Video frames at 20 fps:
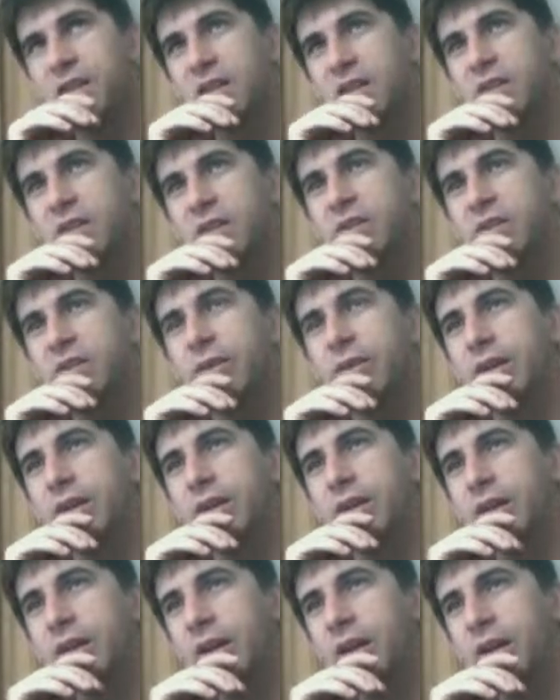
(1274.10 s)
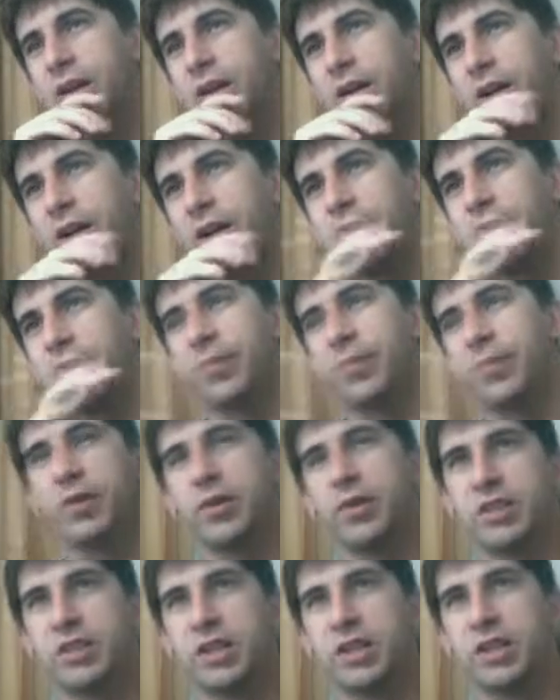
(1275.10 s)
doing other parts
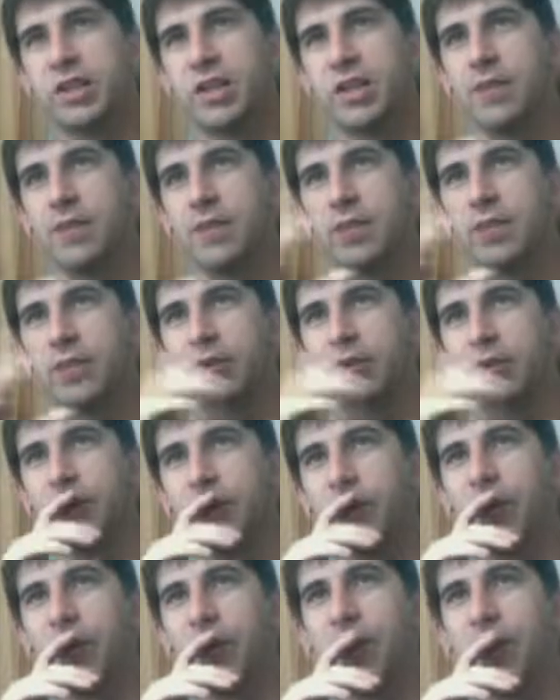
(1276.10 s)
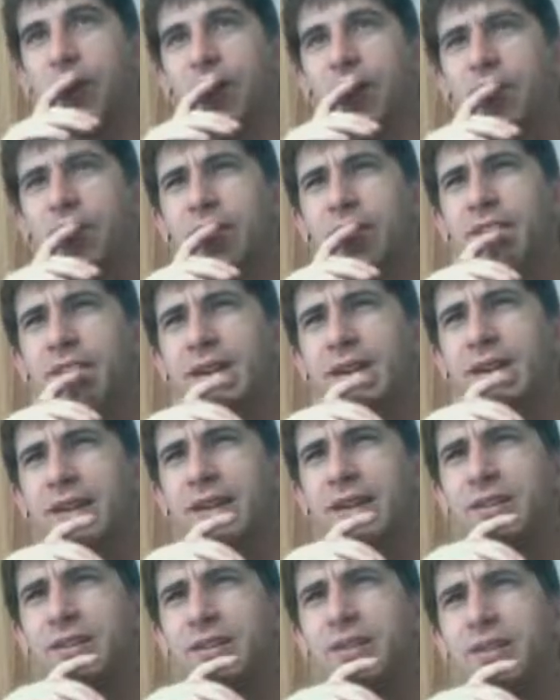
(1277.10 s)
of this game that require... Oh god,
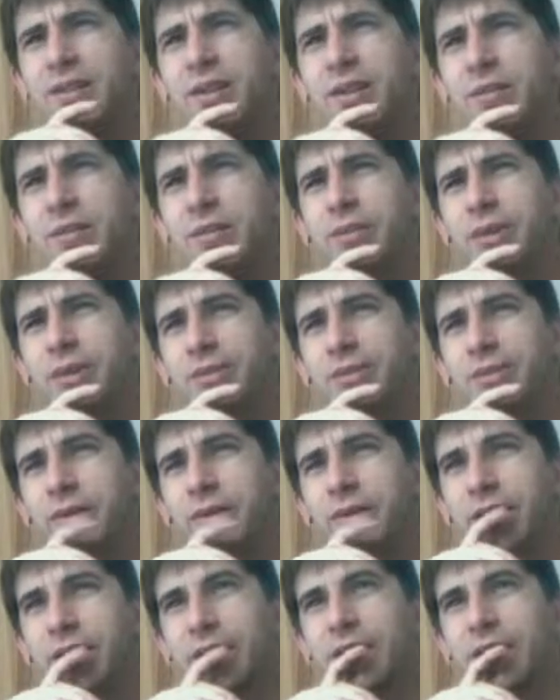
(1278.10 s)
Unity, what are you doing?